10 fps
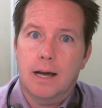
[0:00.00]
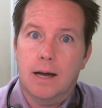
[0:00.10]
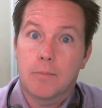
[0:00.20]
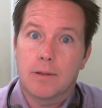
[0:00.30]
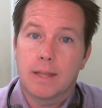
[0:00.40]

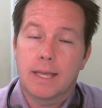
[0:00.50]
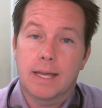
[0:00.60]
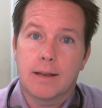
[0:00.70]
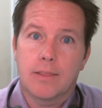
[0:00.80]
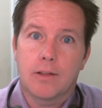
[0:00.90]
when they
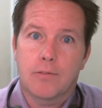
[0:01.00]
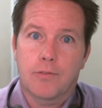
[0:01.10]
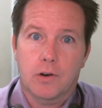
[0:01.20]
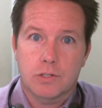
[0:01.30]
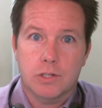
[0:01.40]
get their
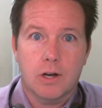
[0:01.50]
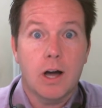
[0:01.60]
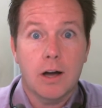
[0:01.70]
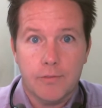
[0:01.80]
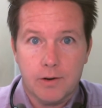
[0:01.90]
first
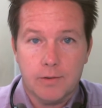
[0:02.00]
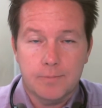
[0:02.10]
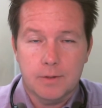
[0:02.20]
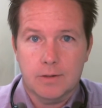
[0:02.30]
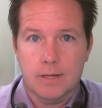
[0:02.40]
offer,
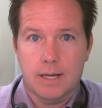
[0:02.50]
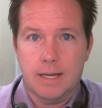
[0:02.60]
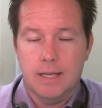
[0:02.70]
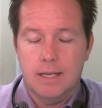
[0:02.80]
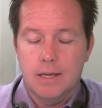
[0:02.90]

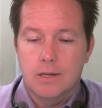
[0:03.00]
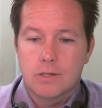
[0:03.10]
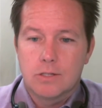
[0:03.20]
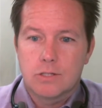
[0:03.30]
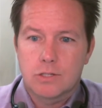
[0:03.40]
okay?
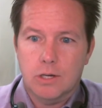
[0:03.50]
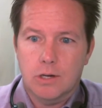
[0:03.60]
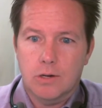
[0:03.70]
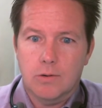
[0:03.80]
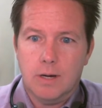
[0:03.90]

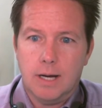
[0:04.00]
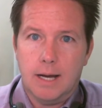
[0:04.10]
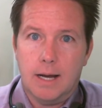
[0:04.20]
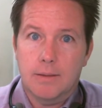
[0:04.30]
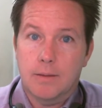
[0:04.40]

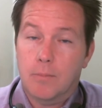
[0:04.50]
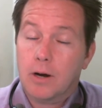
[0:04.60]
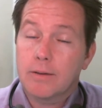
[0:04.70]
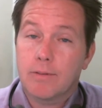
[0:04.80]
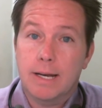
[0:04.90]
So the
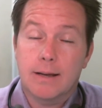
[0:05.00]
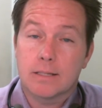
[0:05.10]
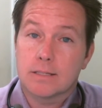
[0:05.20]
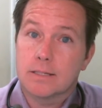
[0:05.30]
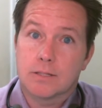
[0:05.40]
market right now
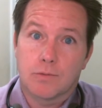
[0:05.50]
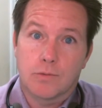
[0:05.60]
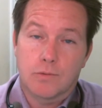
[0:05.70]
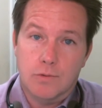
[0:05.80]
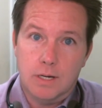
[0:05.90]
is
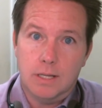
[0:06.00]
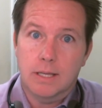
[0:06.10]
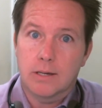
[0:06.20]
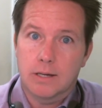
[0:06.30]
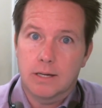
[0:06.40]
really
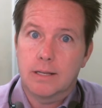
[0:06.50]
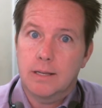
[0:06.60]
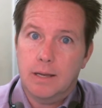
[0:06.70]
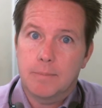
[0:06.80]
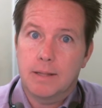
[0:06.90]
good.
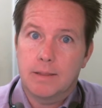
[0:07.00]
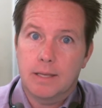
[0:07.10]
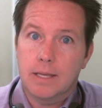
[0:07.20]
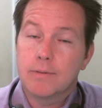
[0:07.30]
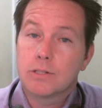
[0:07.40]
I mean,
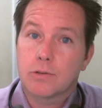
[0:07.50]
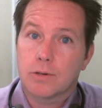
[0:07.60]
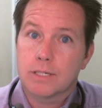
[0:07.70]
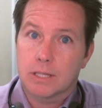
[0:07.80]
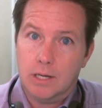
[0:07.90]
the inventory
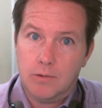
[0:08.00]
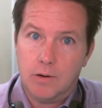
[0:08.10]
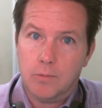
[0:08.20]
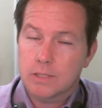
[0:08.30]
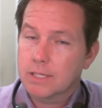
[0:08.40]
is
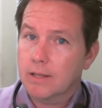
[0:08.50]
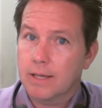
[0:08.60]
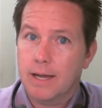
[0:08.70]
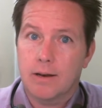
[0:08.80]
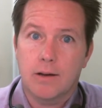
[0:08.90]
lower. We're
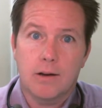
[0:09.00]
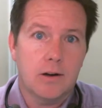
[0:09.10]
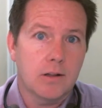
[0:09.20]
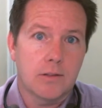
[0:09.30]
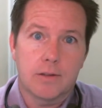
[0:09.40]
selling out
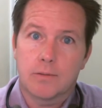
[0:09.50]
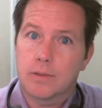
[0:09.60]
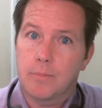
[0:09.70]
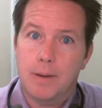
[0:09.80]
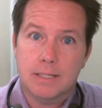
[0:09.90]
all the
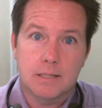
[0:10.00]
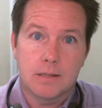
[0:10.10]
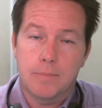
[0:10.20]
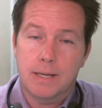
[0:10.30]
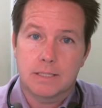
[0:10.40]
best of
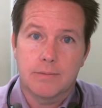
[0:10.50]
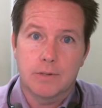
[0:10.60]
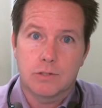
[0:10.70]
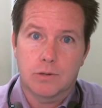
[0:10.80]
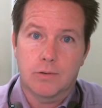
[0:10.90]
the best
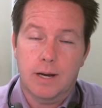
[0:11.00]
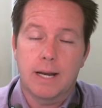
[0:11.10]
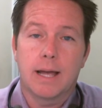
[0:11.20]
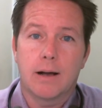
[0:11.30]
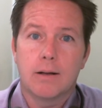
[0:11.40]
inventory right
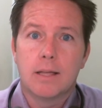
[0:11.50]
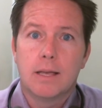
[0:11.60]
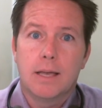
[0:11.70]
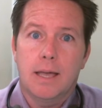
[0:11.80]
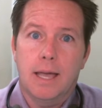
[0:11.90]
now,
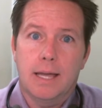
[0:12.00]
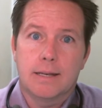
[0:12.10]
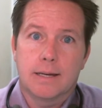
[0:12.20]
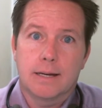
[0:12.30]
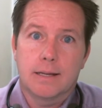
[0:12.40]

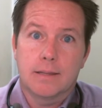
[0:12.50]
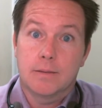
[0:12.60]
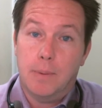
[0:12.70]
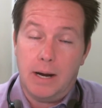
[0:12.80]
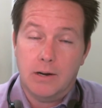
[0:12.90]
and
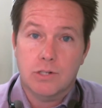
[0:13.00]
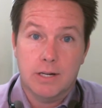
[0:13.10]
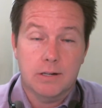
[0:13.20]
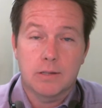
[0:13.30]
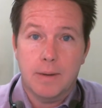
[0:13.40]
buyers are
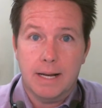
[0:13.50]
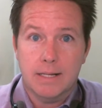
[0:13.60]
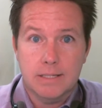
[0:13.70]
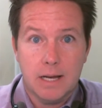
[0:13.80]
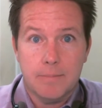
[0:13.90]
here. Demand
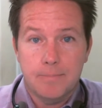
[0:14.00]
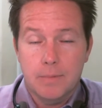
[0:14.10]
is up.